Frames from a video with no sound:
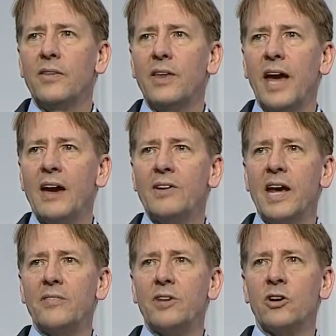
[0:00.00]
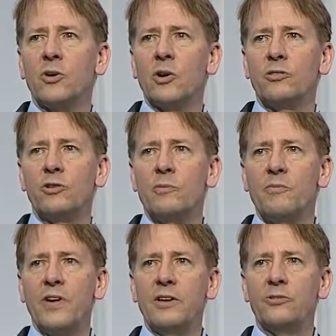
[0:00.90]
They haven't had the courage to
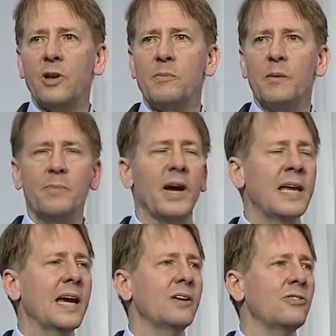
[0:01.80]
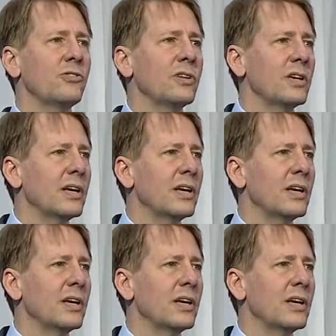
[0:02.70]
face them up against